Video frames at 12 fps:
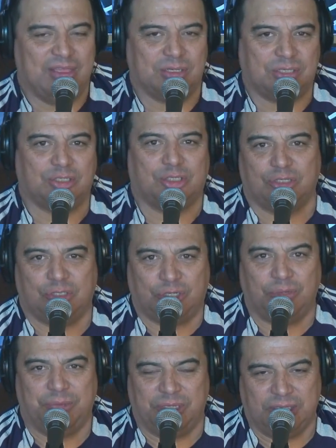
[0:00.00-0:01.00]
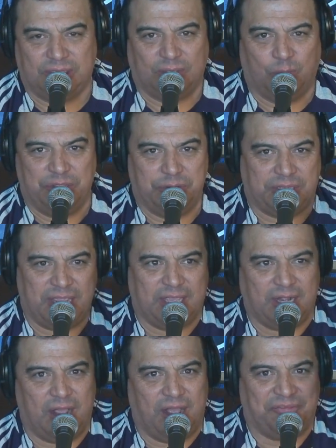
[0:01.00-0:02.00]
Yeah, there's a turbulence when you're
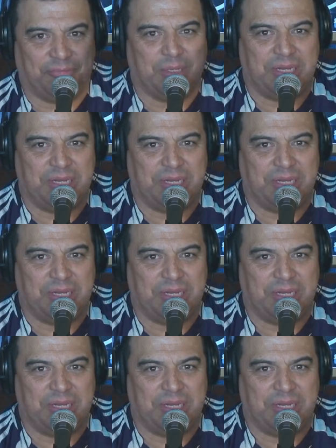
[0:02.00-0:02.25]
taking off.